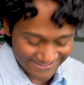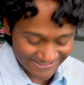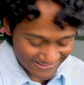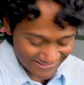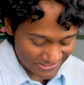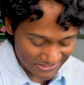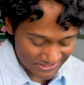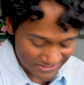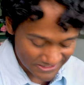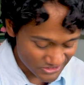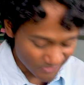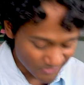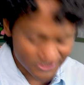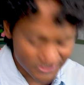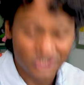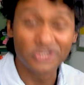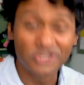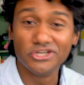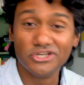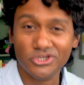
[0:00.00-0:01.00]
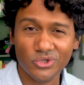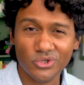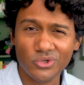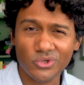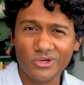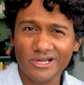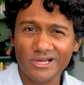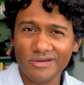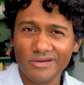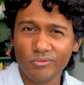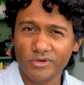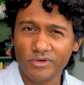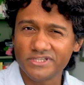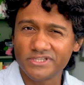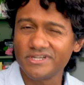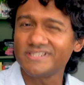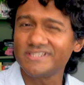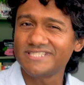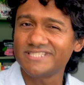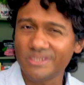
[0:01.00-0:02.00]
There's so much you can do with
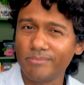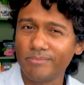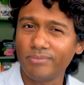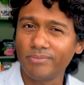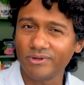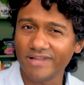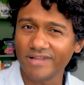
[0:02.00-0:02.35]
just simple